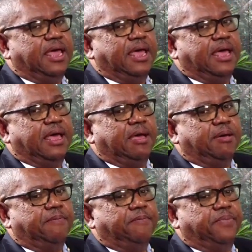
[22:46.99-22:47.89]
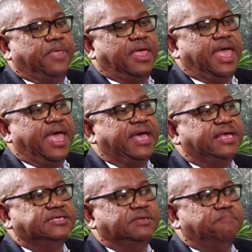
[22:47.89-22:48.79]

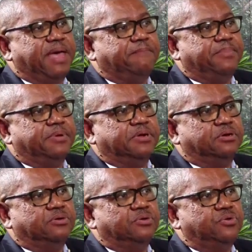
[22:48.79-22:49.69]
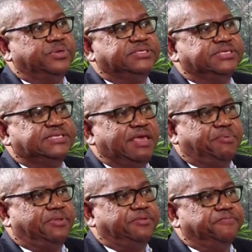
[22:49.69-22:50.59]
has a member who is
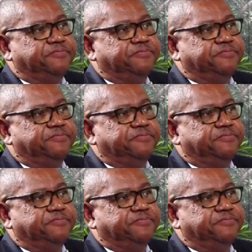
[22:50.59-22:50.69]
disabled.